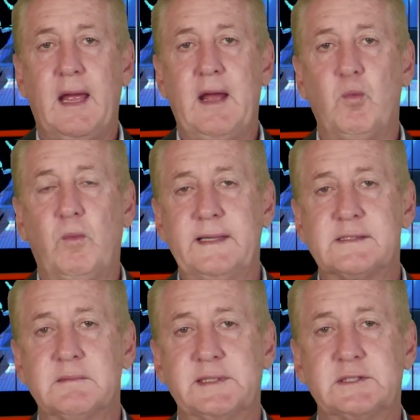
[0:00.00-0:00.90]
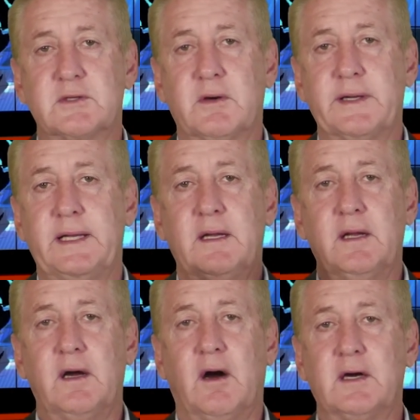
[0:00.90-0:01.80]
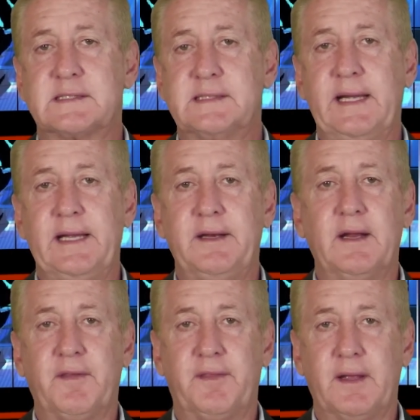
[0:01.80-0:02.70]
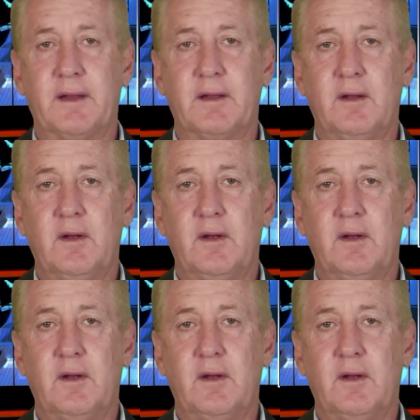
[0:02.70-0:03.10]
And we as the majority are saying nothing.